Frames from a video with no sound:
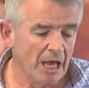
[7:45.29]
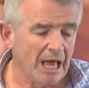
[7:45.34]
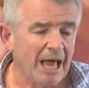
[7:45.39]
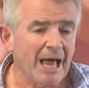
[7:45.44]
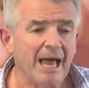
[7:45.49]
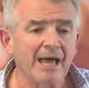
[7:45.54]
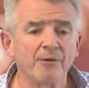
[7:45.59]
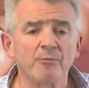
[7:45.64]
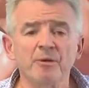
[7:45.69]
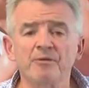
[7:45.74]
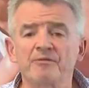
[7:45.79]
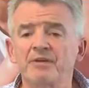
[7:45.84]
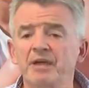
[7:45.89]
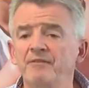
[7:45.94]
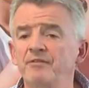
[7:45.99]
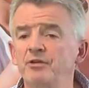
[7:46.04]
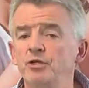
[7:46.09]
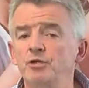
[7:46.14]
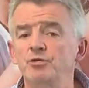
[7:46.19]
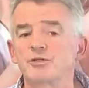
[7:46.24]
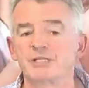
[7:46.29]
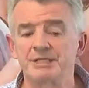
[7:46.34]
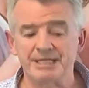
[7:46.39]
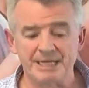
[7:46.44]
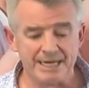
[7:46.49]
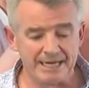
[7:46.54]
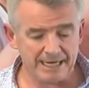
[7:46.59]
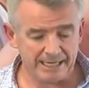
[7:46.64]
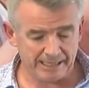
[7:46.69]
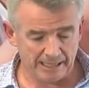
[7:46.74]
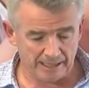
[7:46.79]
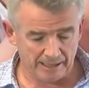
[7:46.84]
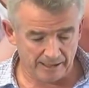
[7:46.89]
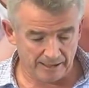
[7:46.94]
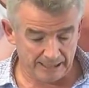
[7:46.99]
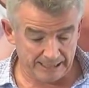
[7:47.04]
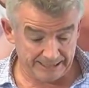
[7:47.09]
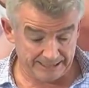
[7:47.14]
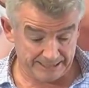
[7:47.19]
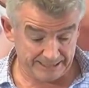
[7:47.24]
Uh, we've given you today, uh,
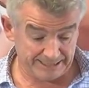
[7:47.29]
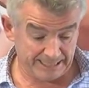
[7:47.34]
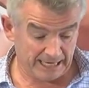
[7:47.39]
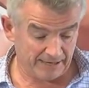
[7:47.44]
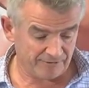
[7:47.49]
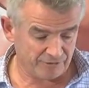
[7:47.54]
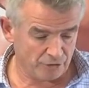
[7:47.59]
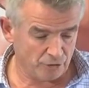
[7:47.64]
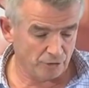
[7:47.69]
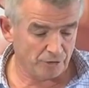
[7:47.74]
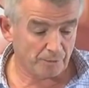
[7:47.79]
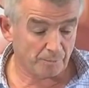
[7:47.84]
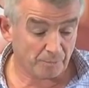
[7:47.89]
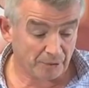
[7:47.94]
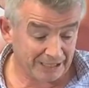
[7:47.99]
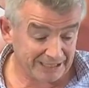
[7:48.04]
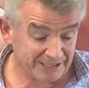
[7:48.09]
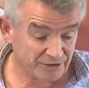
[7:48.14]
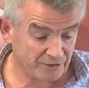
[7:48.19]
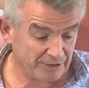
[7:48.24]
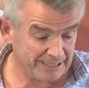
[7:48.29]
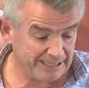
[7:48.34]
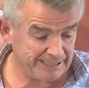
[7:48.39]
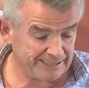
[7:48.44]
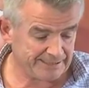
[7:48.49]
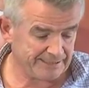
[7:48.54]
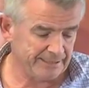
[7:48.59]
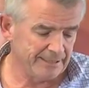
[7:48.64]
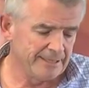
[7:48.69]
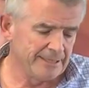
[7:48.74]
in this afternoon, the press release.